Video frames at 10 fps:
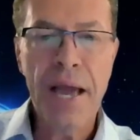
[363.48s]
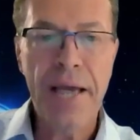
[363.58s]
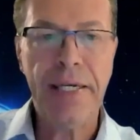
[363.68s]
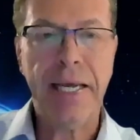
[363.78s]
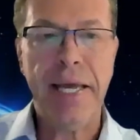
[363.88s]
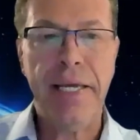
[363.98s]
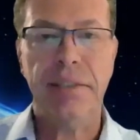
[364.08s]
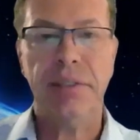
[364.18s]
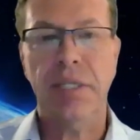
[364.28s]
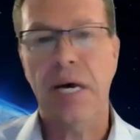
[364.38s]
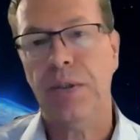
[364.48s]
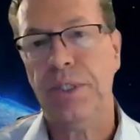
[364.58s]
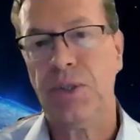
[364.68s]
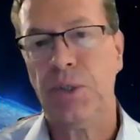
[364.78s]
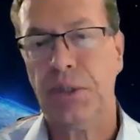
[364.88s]
And again,
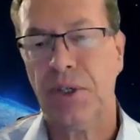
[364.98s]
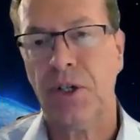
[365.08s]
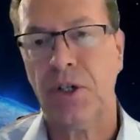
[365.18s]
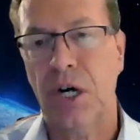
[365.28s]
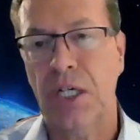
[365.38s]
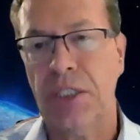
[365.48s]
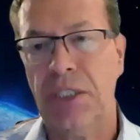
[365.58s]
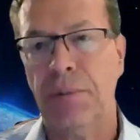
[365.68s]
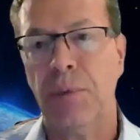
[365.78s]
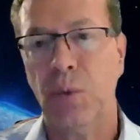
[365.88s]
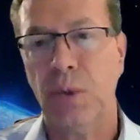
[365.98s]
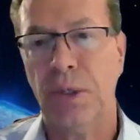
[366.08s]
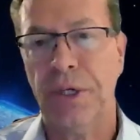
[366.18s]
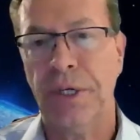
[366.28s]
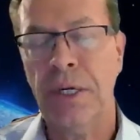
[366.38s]
really sort of across the
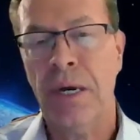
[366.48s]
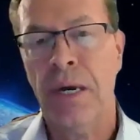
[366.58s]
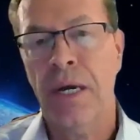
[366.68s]
board,